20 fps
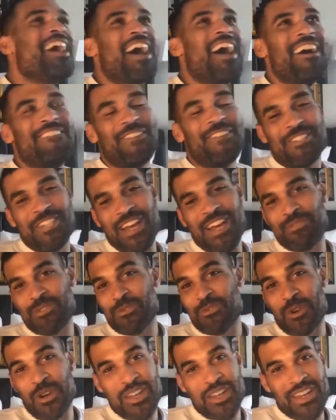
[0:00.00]
after
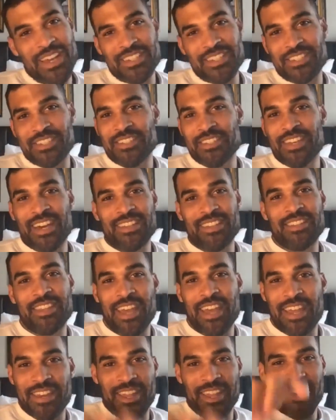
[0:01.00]
chapter one, that that
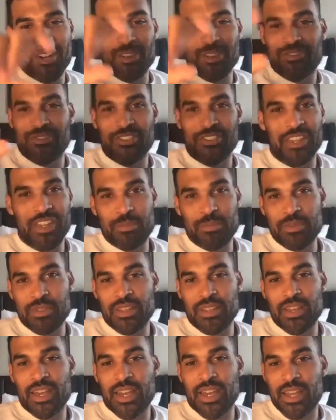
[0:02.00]
that narrative flipped,
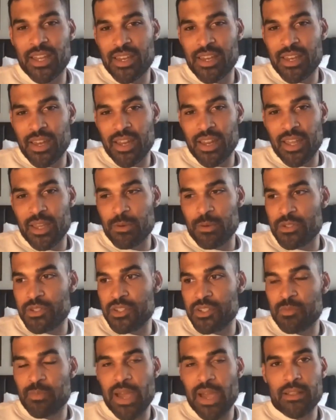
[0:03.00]
and it was
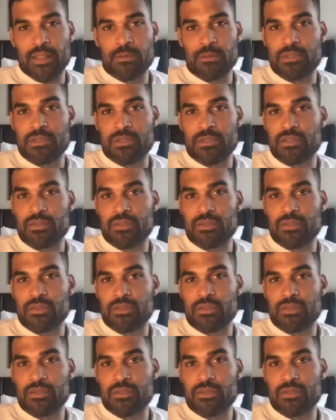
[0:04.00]
just back. It was